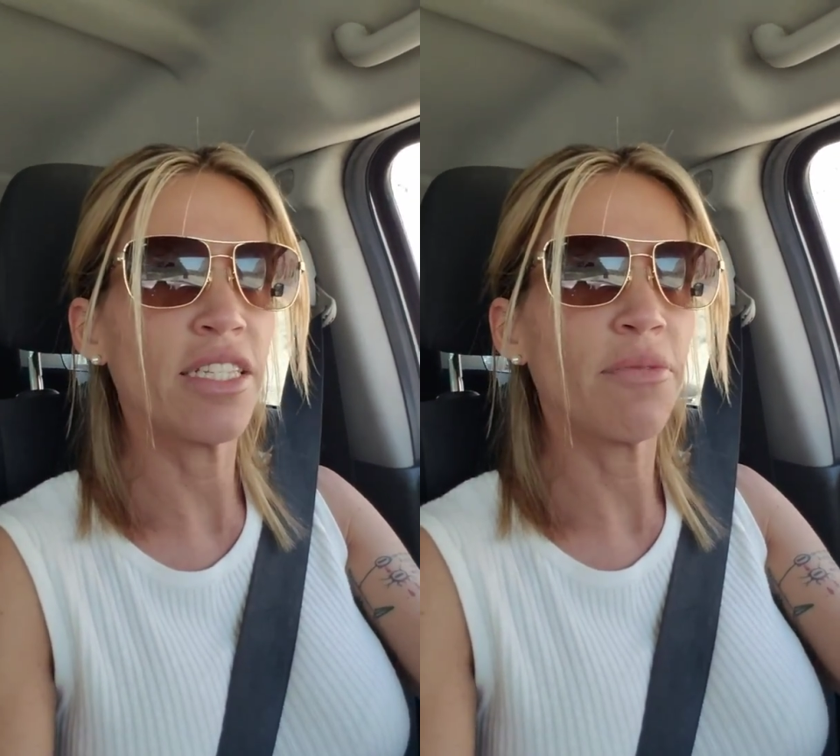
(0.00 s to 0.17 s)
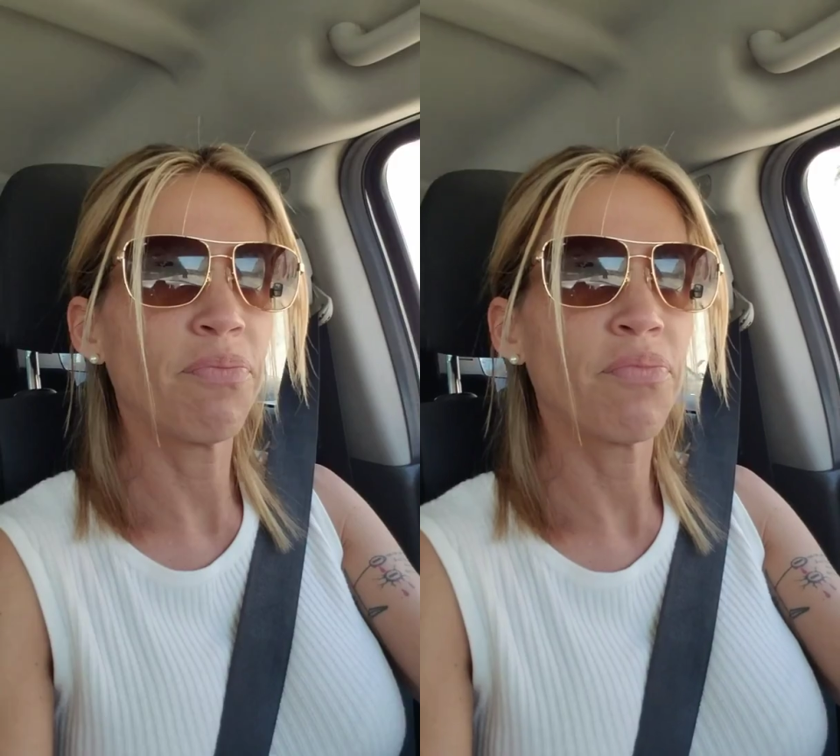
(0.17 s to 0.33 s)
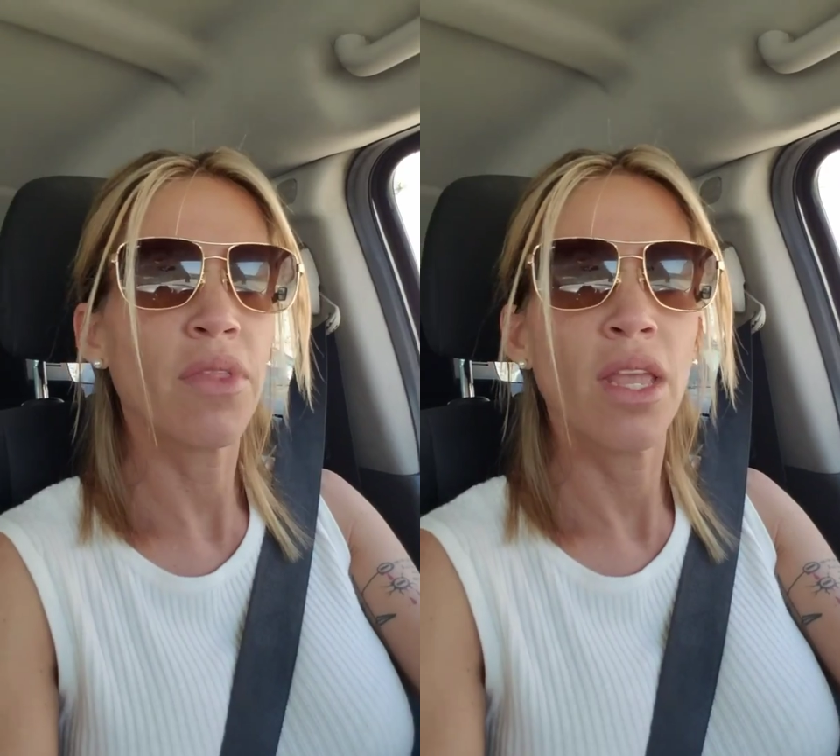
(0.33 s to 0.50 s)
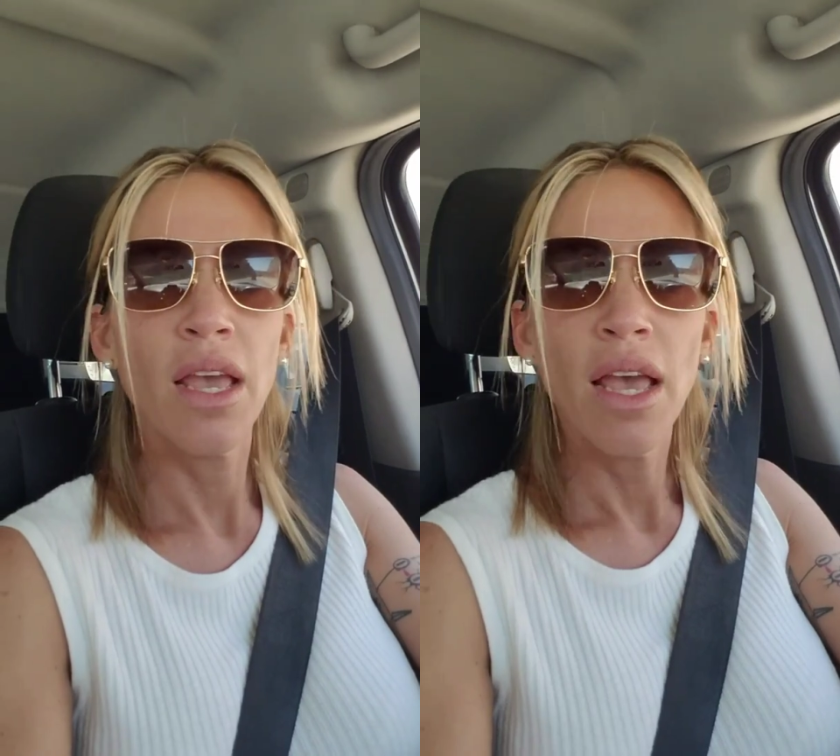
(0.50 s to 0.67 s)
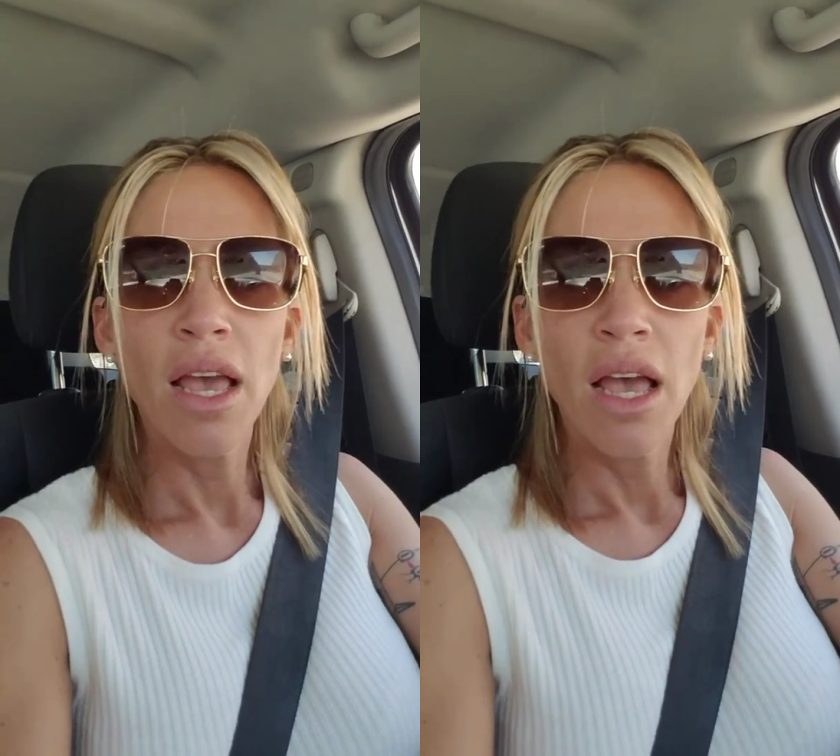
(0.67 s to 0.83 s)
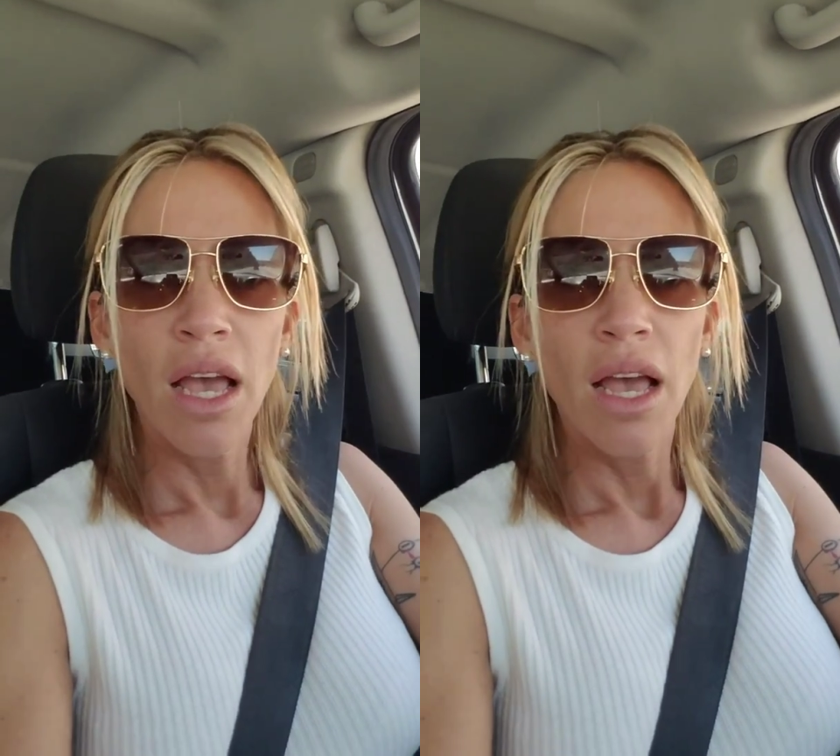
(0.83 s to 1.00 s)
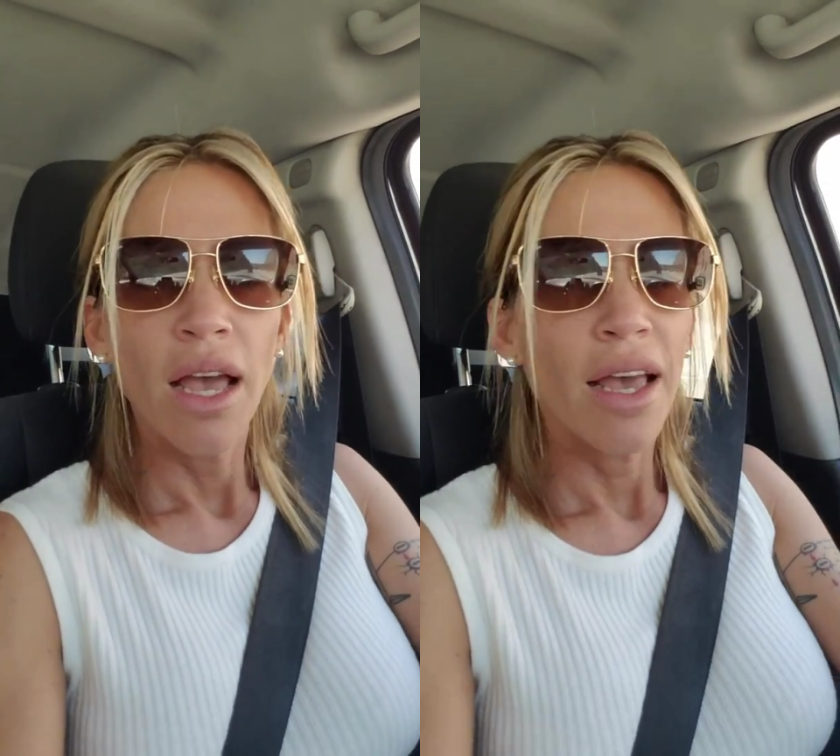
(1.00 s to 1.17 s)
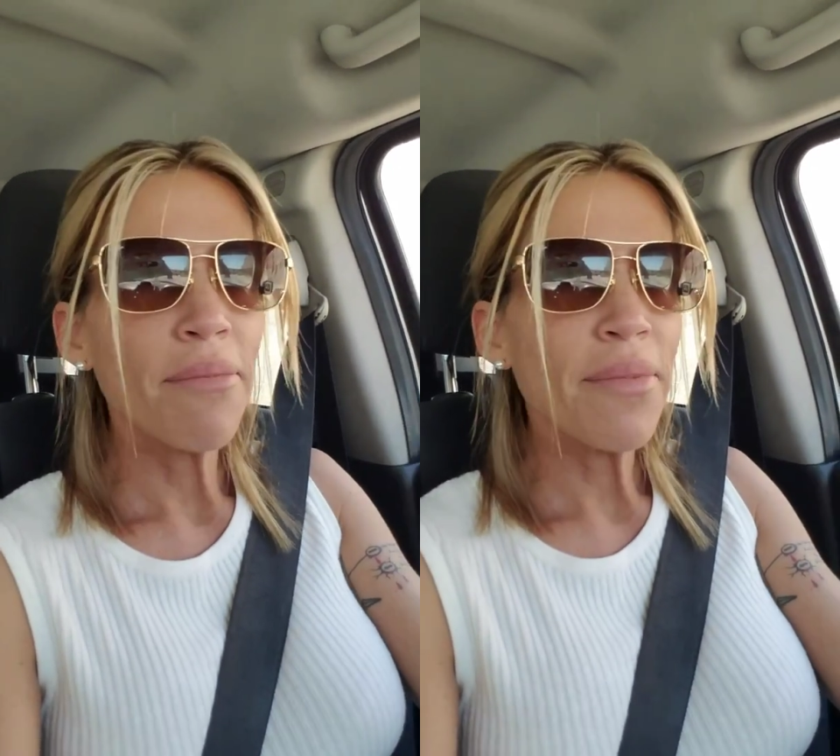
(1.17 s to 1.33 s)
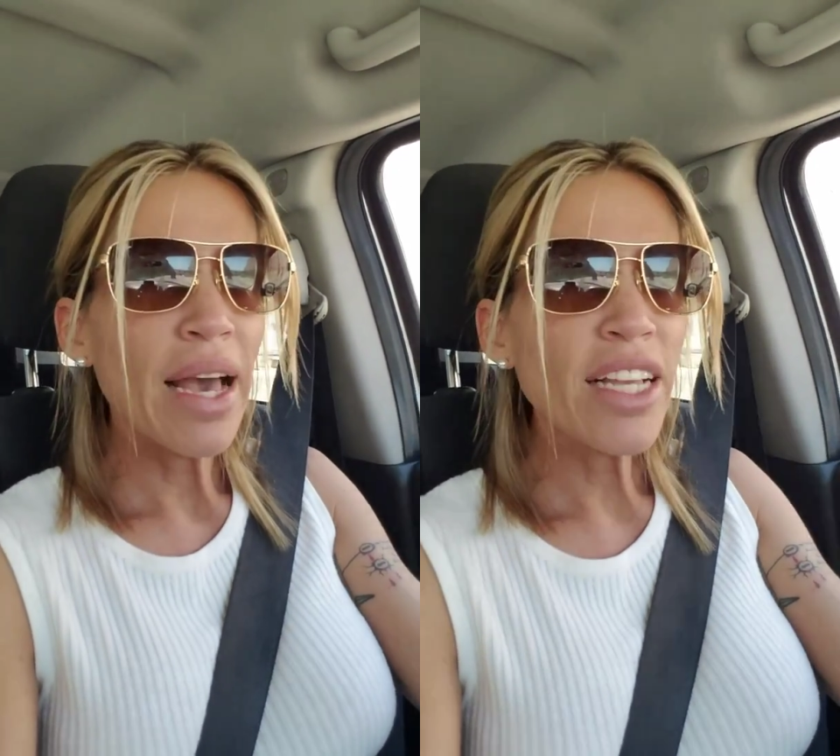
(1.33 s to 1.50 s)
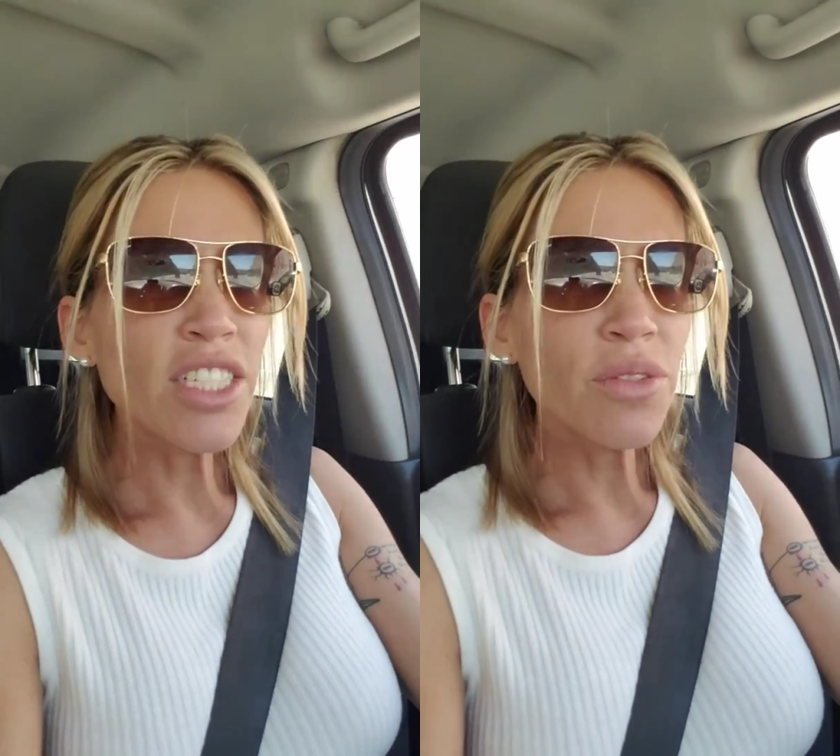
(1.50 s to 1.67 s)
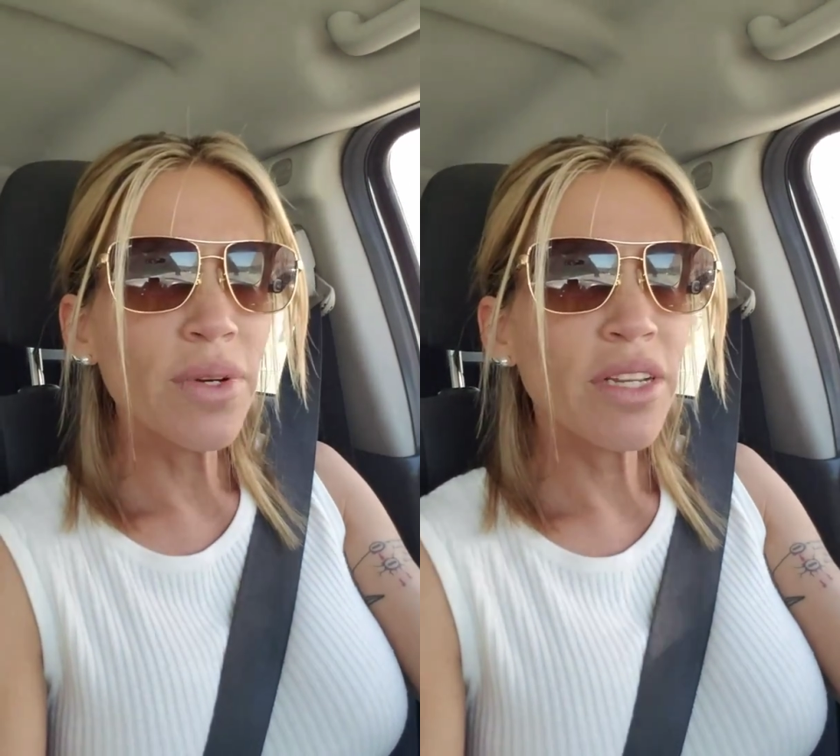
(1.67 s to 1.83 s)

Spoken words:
imagine